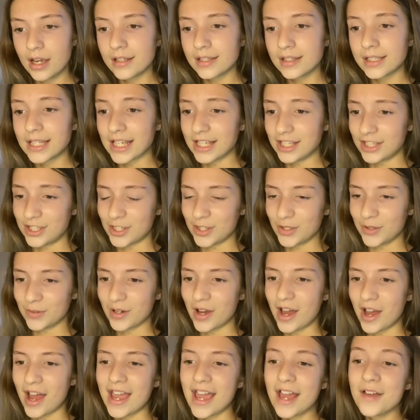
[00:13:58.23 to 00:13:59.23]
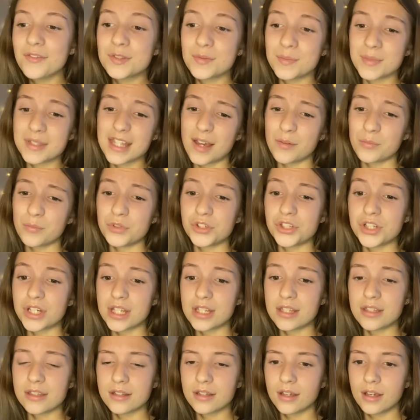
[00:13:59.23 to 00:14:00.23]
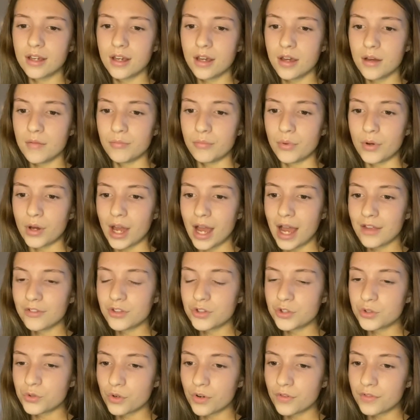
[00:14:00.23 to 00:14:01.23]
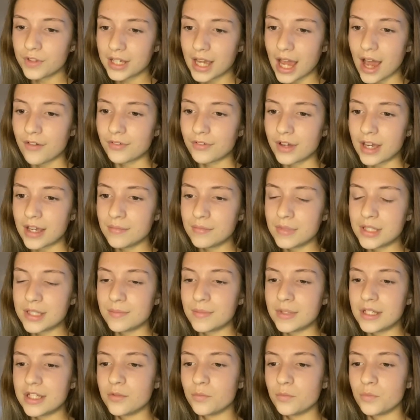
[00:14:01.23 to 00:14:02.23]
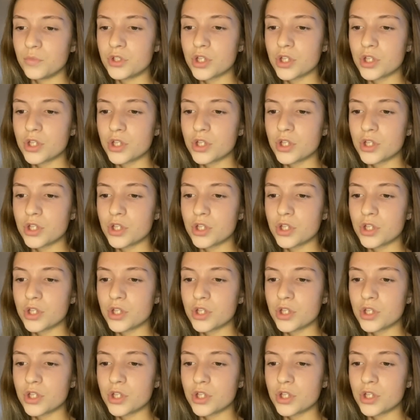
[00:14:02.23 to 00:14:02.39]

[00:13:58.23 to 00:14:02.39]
Thank you, I have some sandwiches. But at the door of the cafe, Miss Minton was